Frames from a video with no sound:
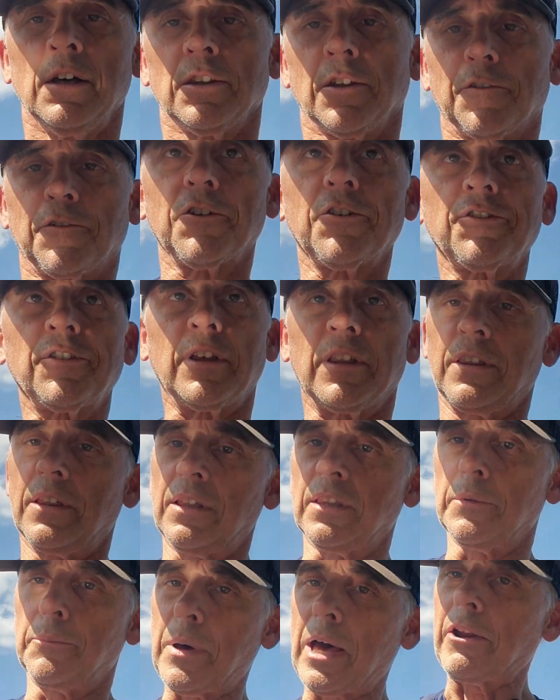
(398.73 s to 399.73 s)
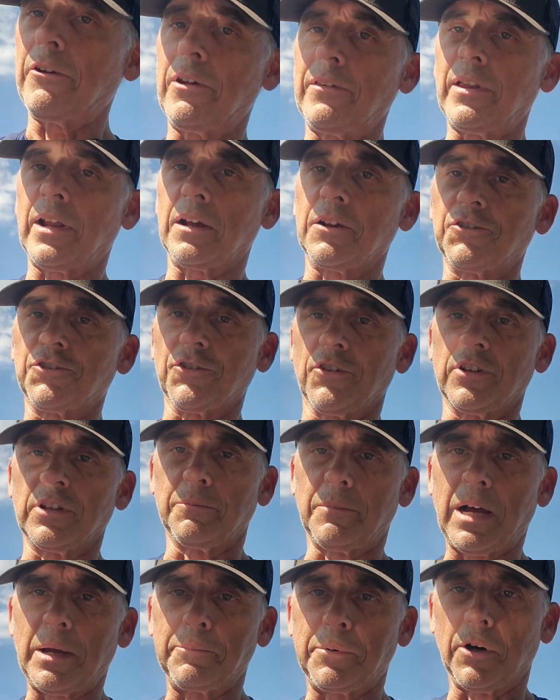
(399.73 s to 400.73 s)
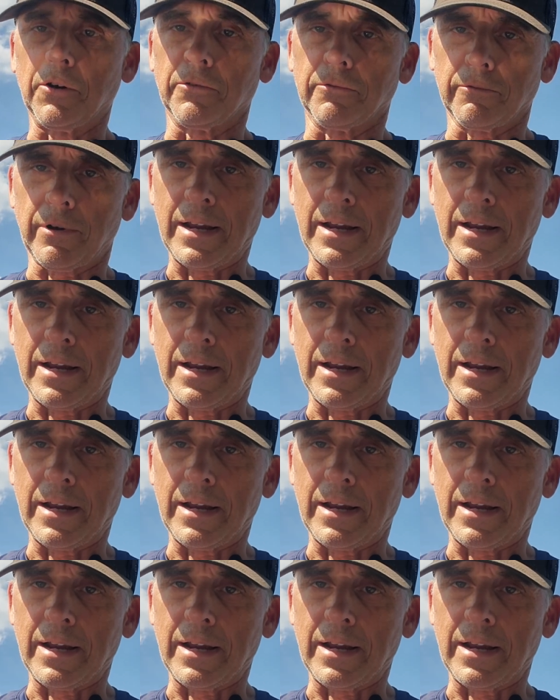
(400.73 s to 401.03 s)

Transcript: The battery that I'm going to show you in my boat